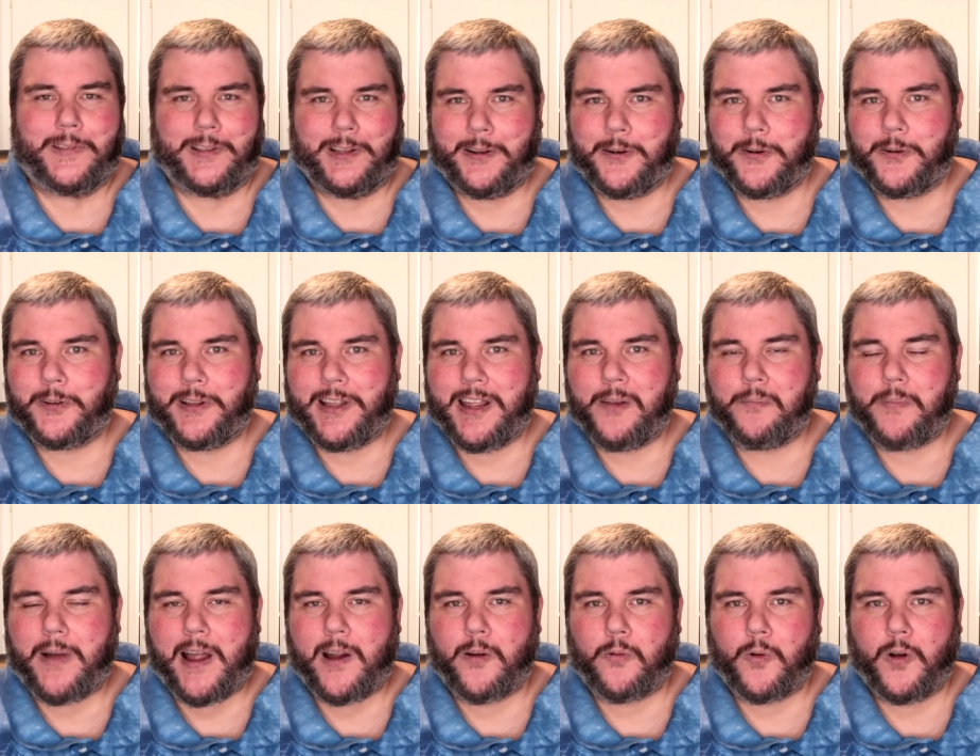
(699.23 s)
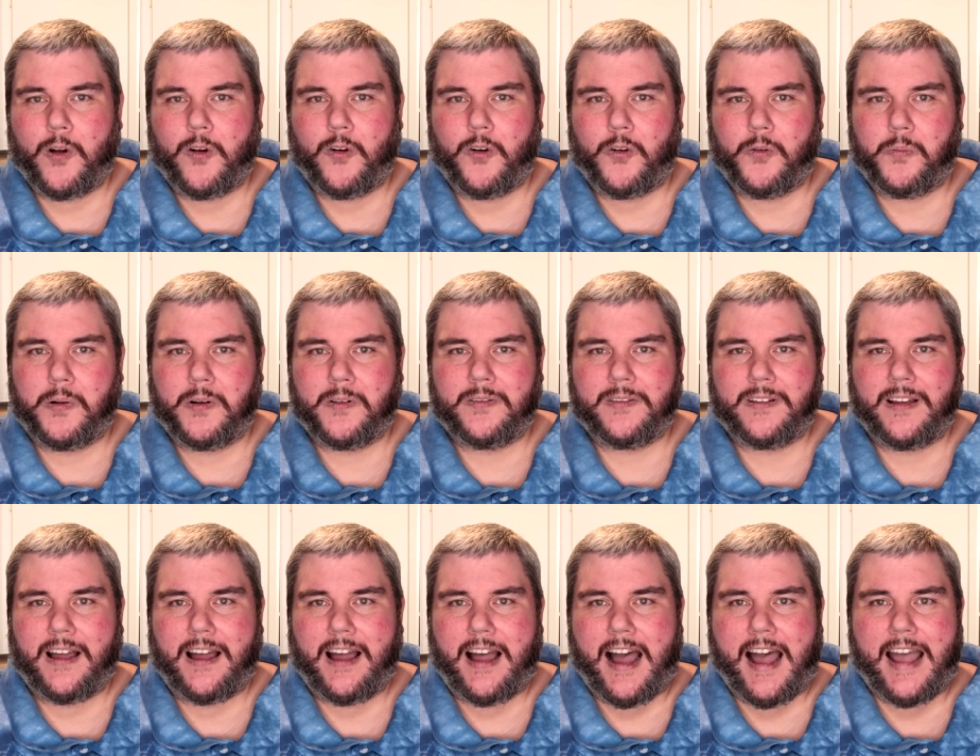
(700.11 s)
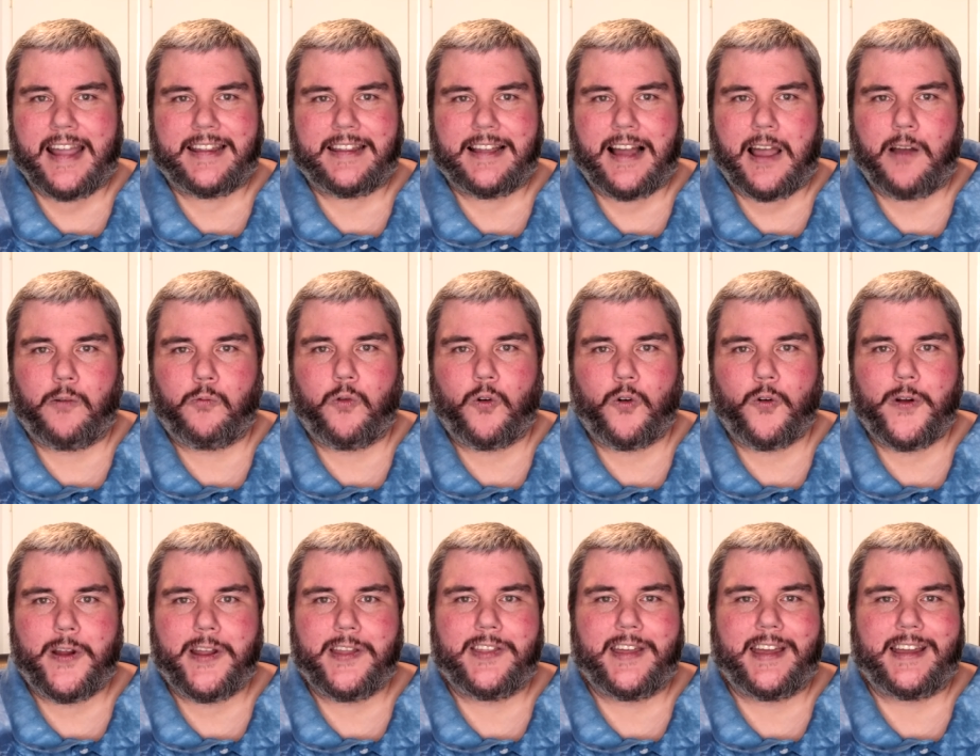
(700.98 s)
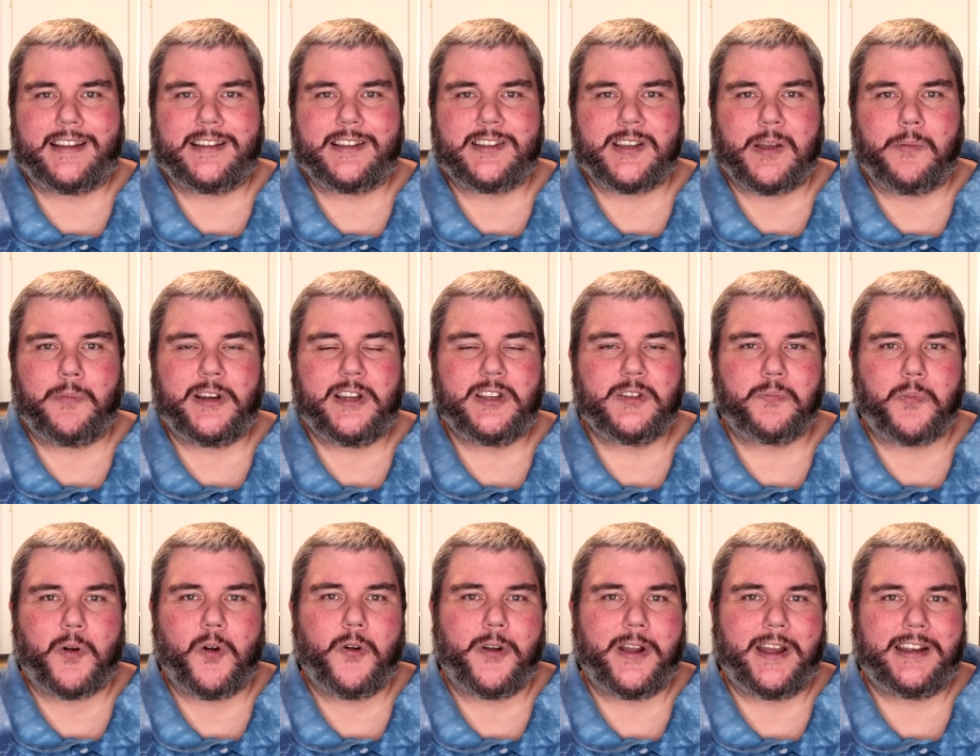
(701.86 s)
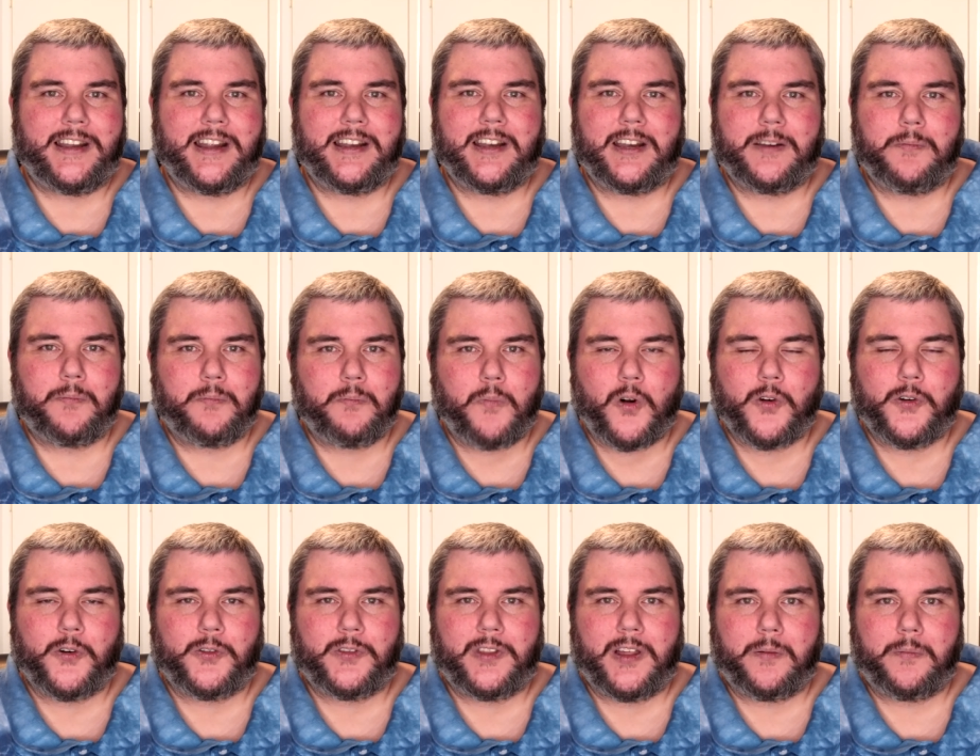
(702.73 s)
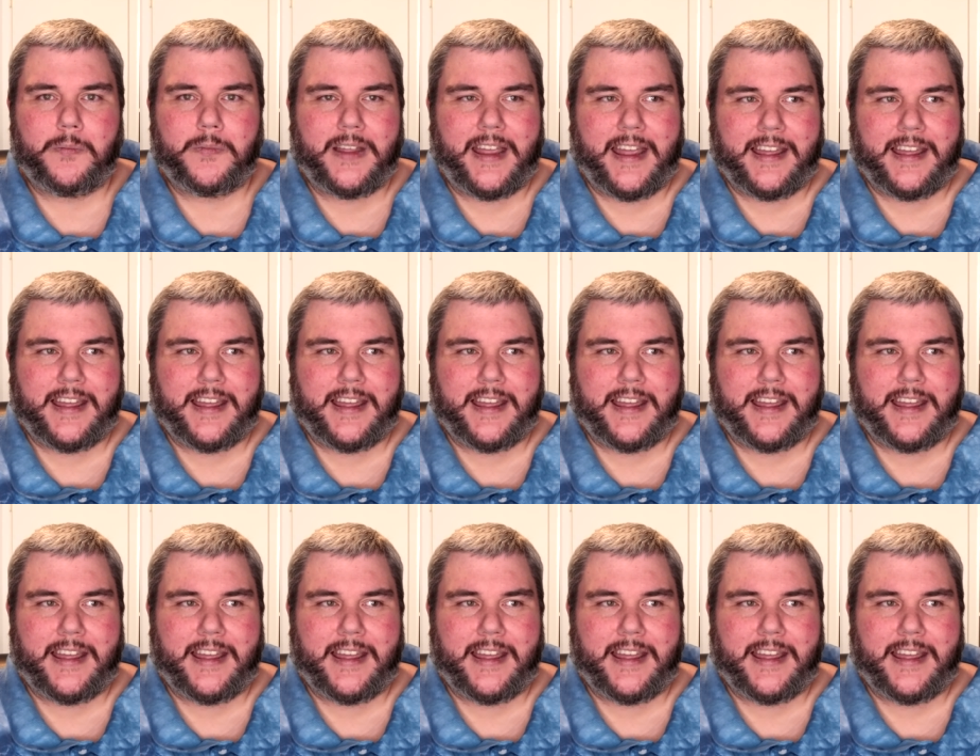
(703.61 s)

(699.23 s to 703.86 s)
literally in my robe, I, I, worry that somebody's broken in and murdered them.